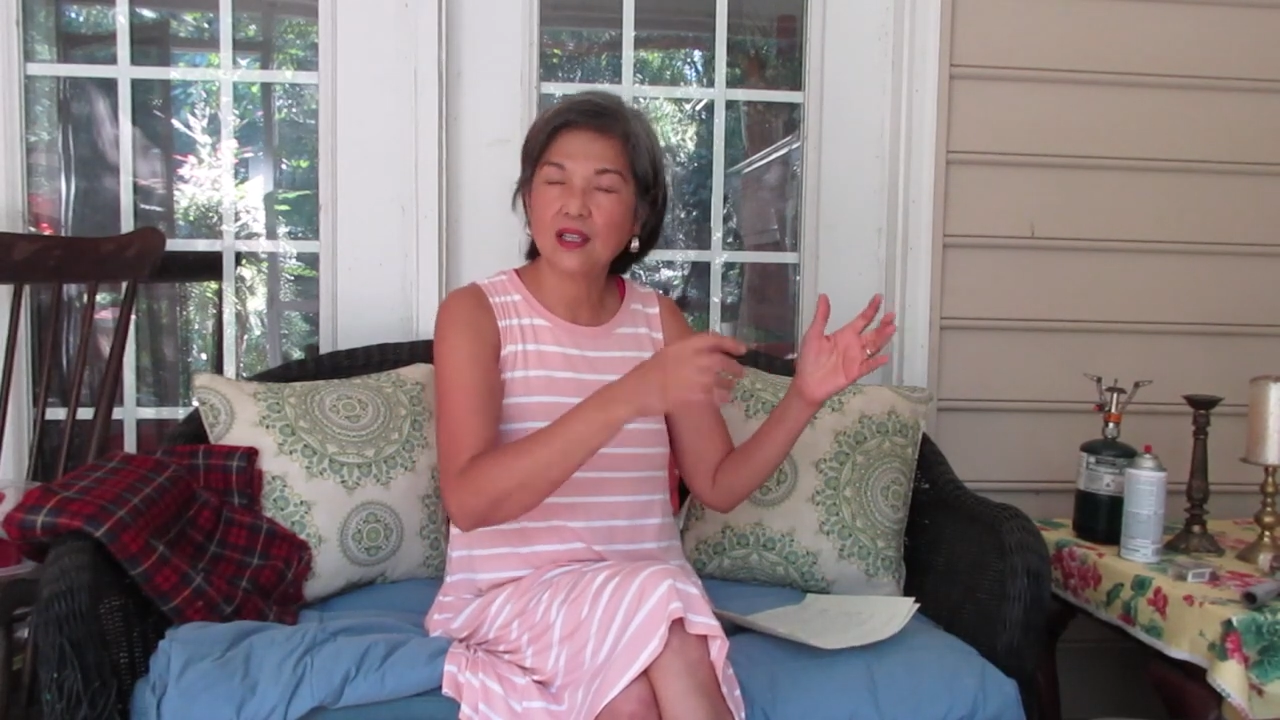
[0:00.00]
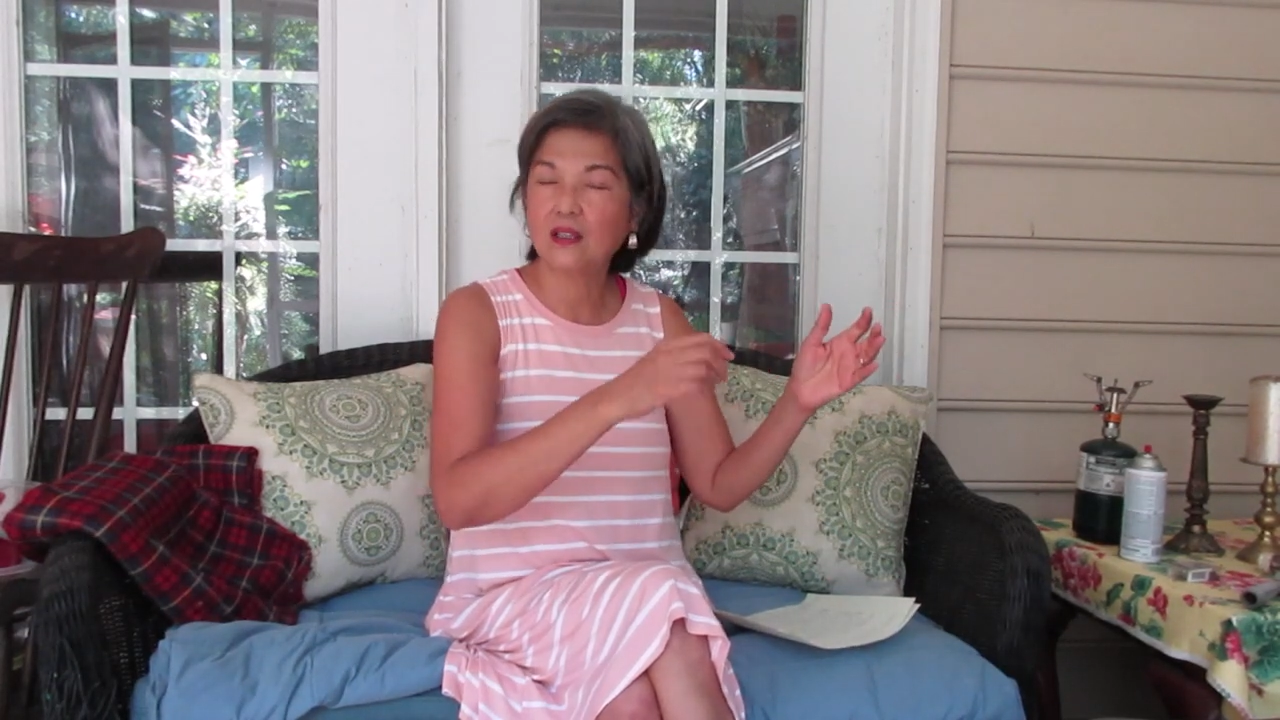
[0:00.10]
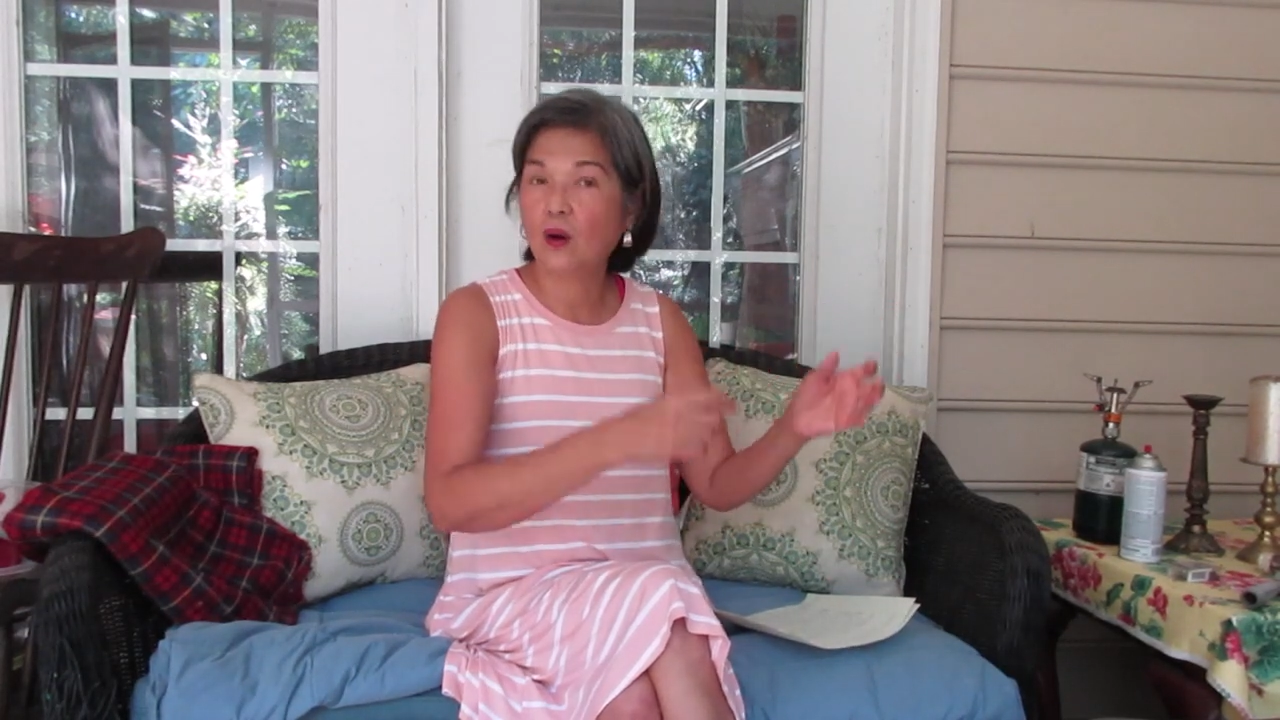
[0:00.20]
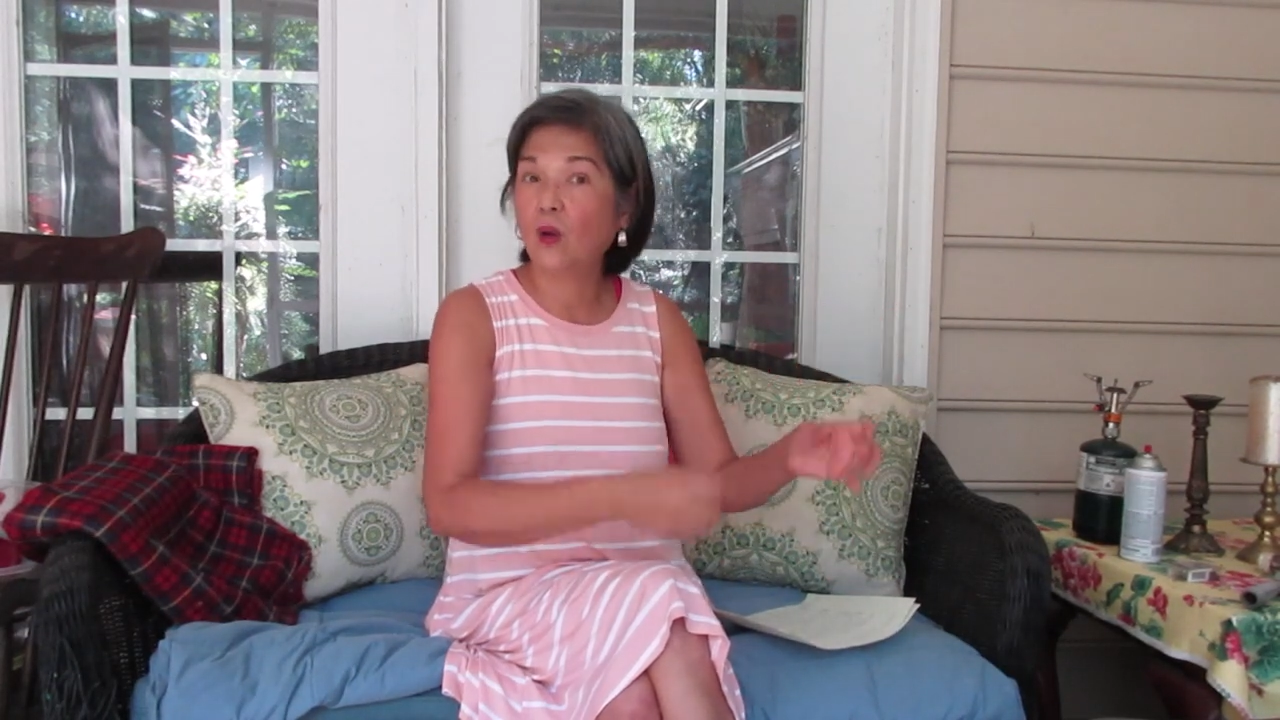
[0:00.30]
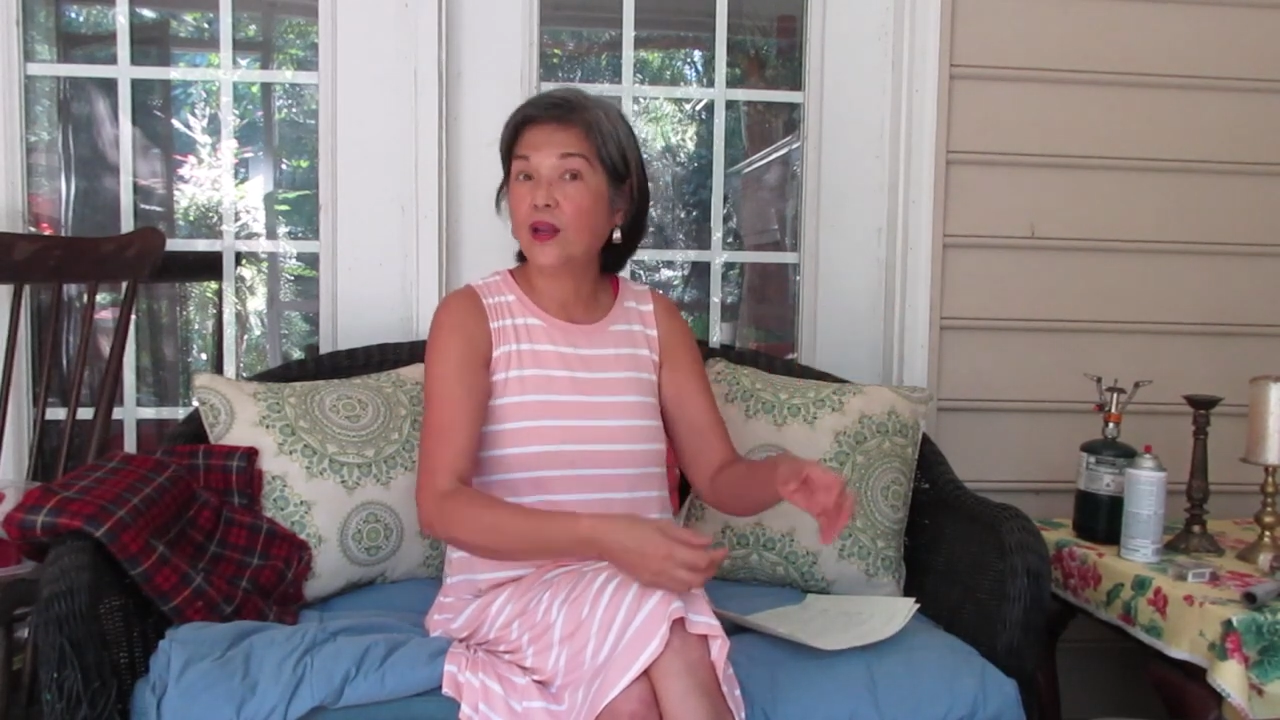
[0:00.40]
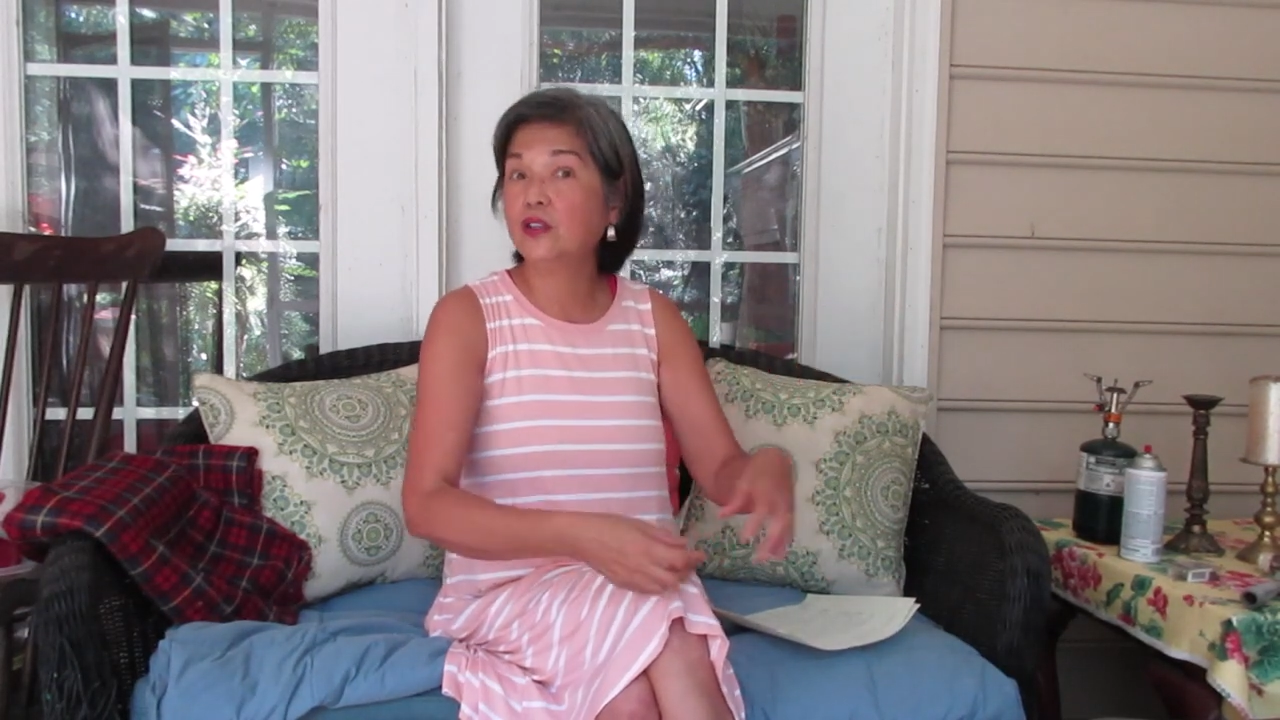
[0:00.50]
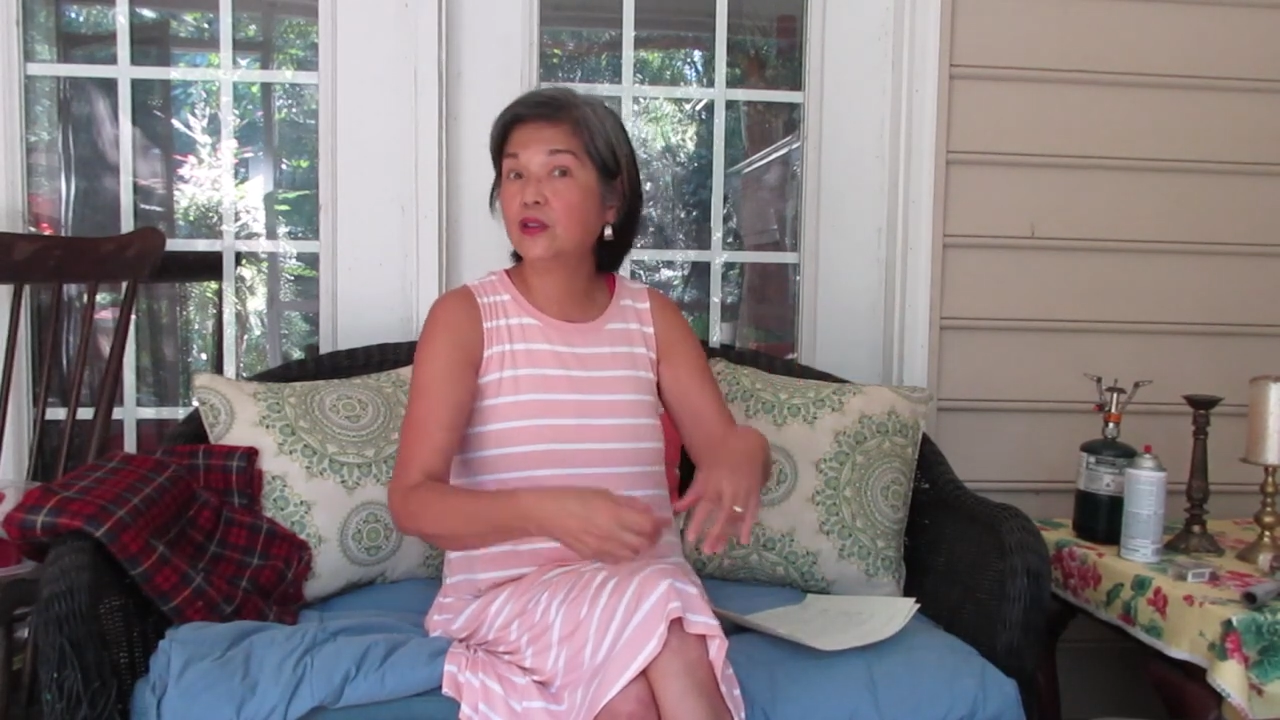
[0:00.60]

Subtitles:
and going